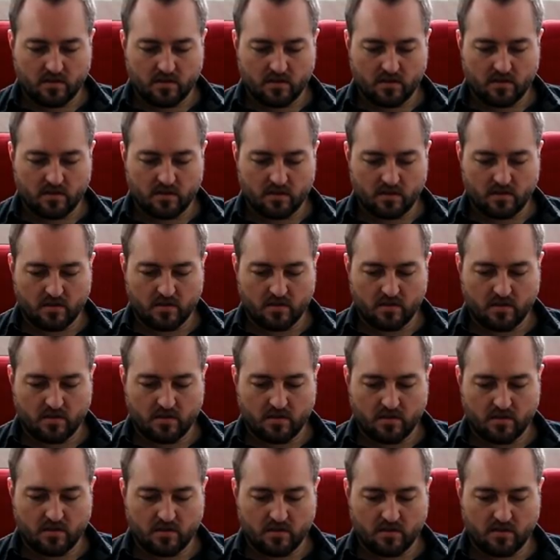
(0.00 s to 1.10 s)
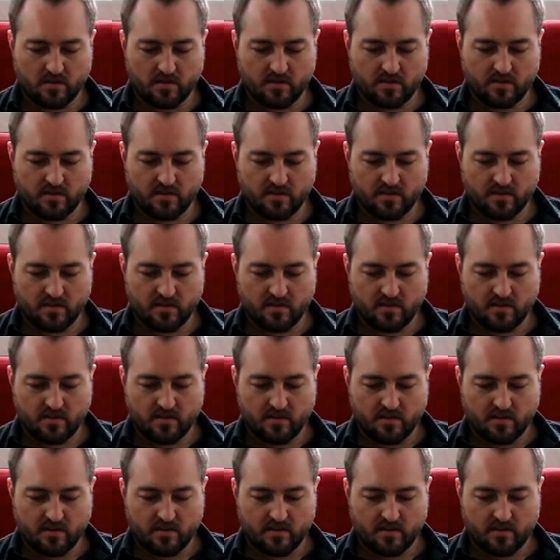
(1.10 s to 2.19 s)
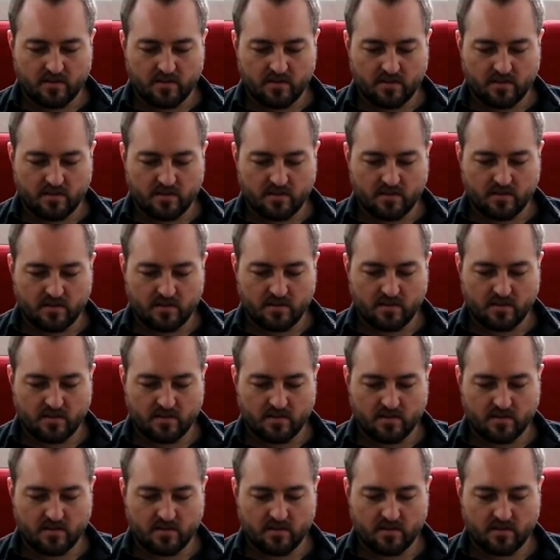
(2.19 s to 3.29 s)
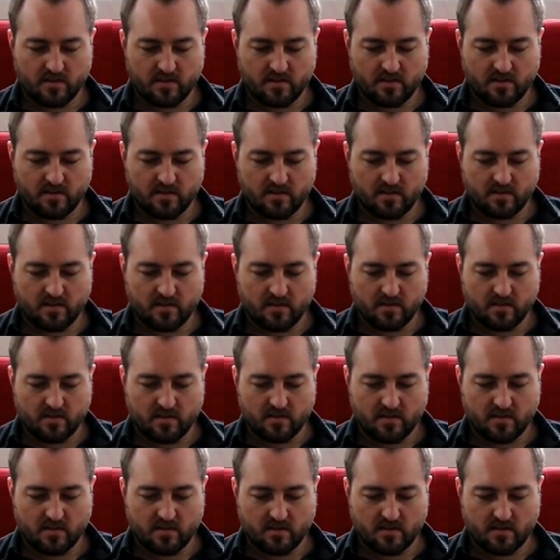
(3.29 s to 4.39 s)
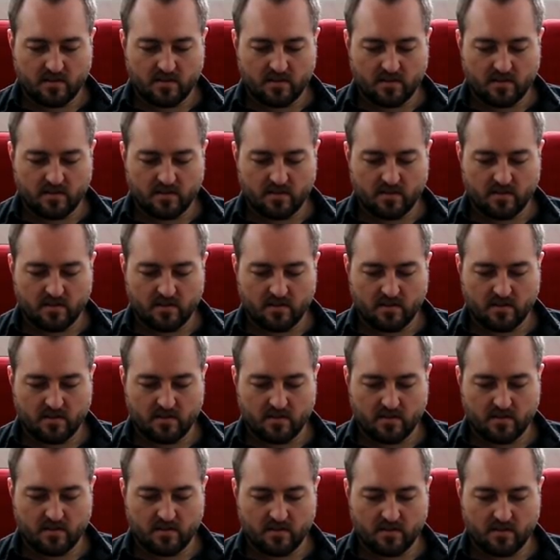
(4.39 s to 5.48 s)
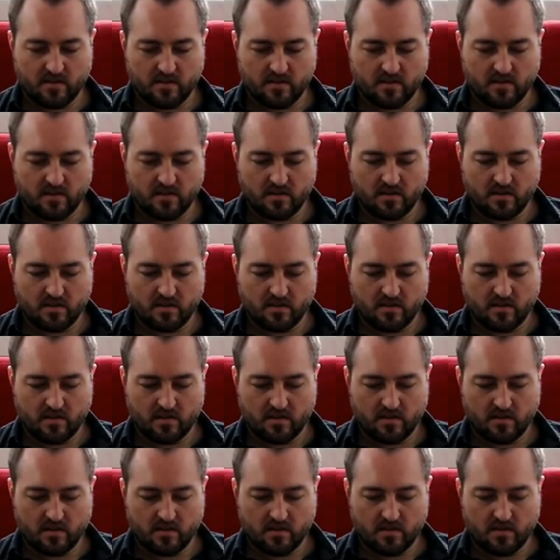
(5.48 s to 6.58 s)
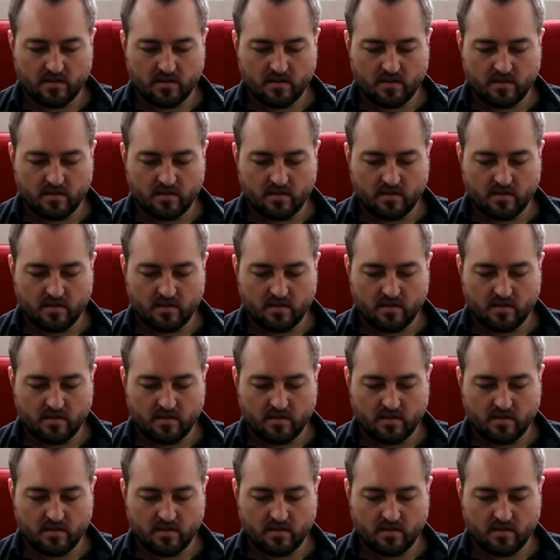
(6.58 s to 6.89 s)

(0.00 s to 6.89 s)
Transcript: [no speech]